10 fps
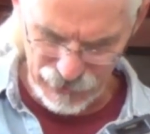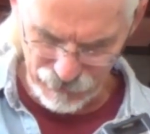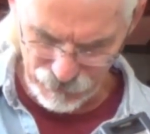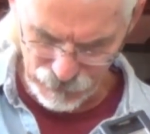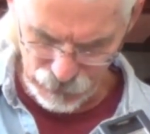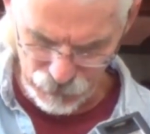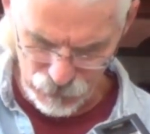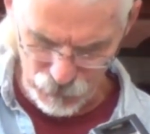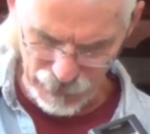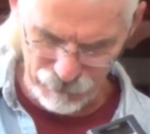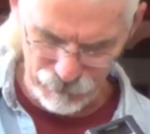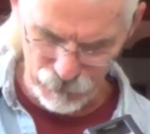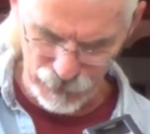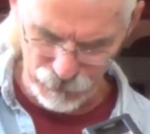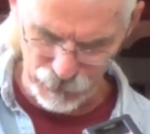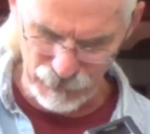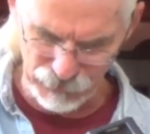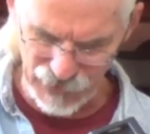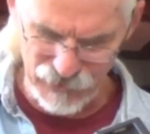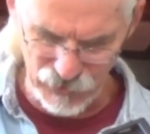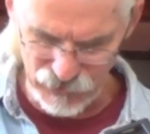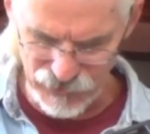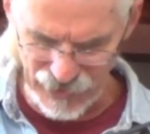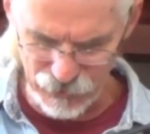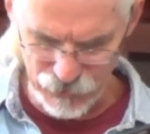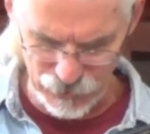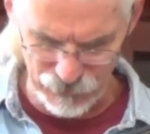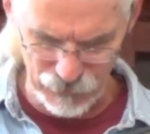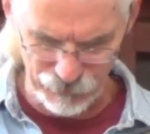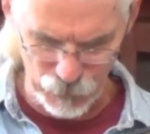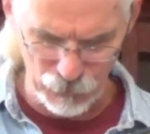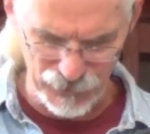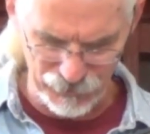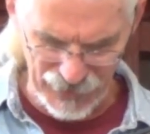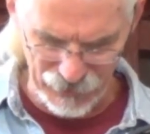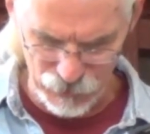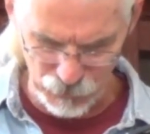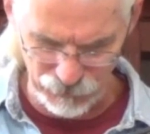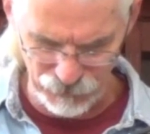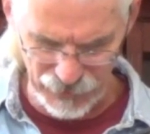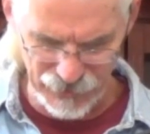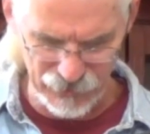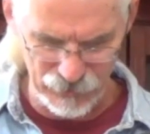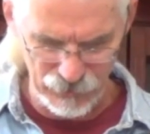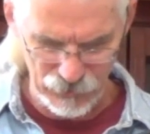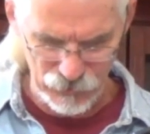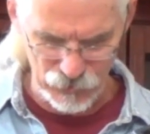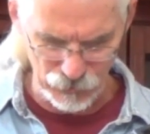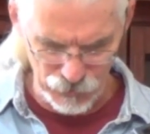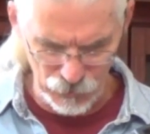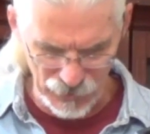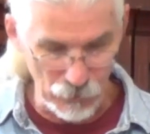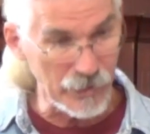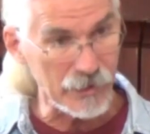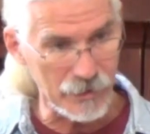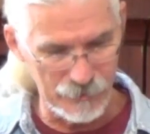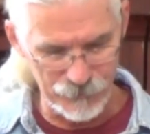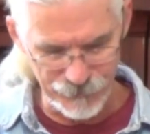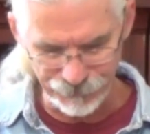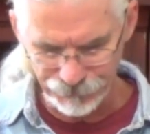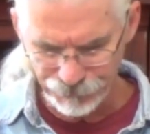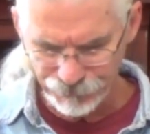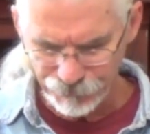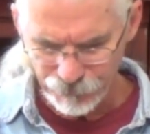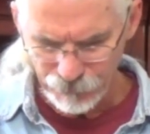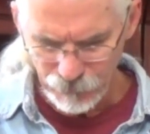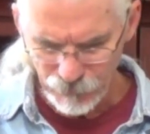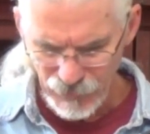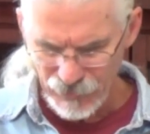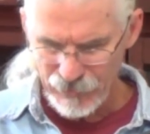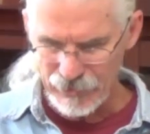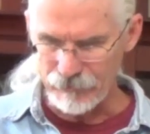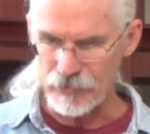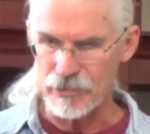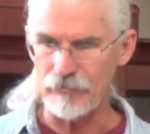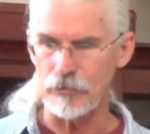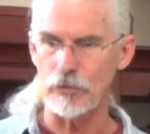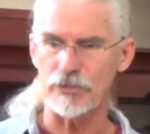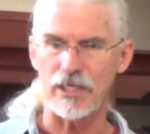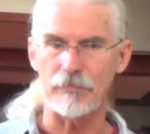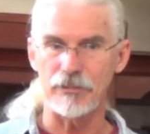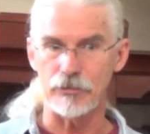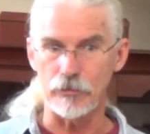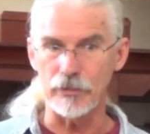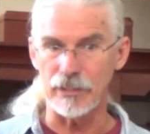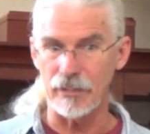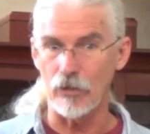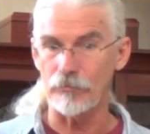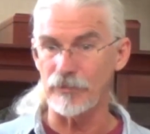said in Luke 12 43, Blessed is that servant whom his master will find so doing when he comes. If he's given you assignment, do it and